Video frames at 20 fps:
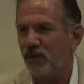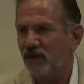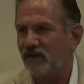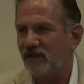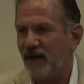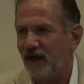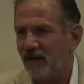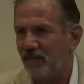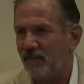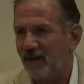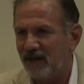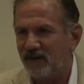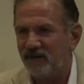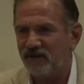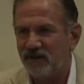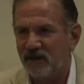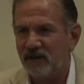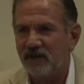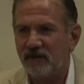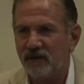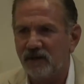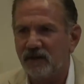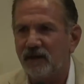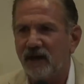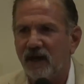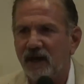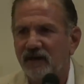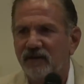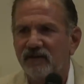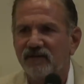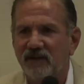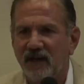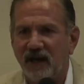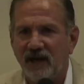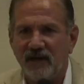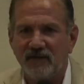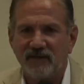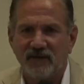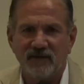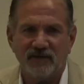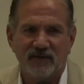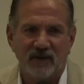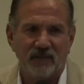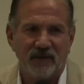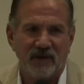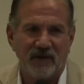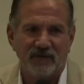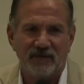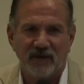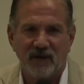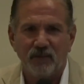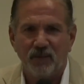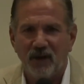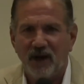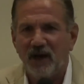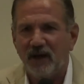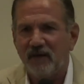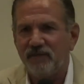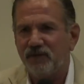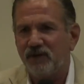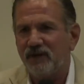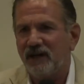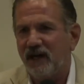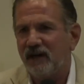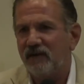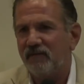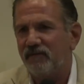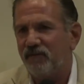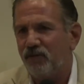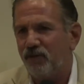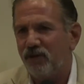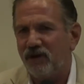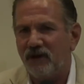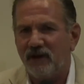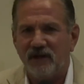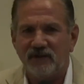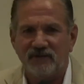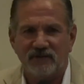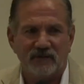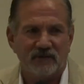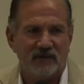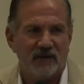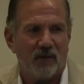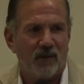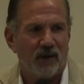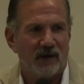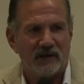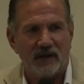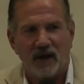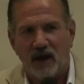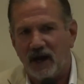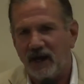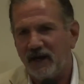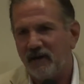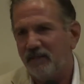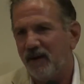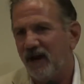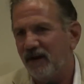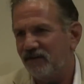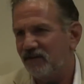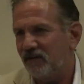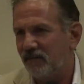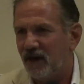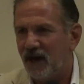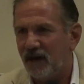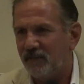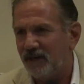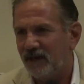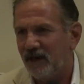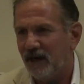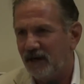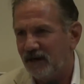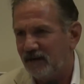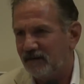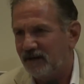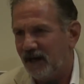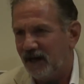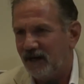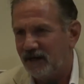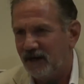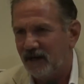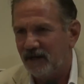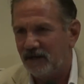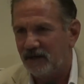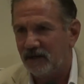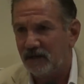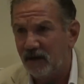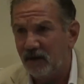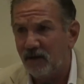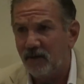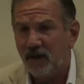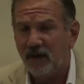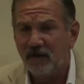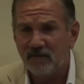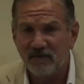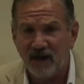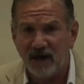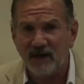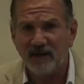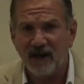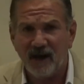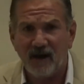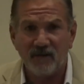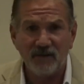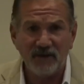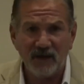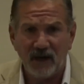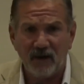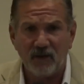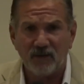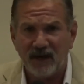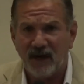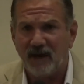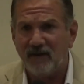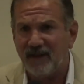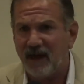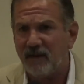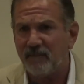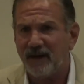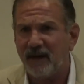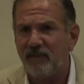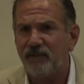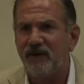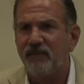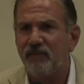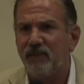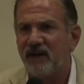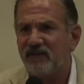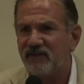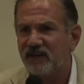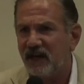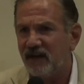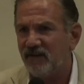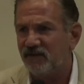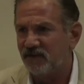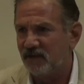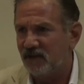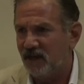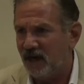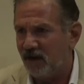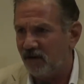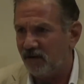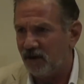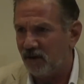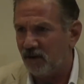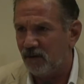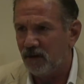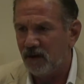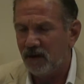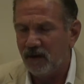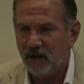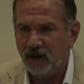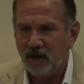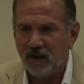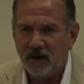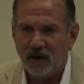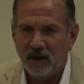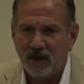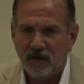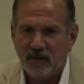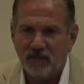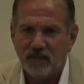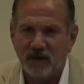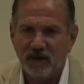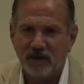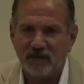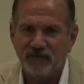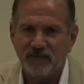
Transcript: day a medicine in the United States, and somebody said, well, if you can't afford it, just go online and buy some Ibogaine and take it. Right now, yeah, okay, that might be best case scenario. But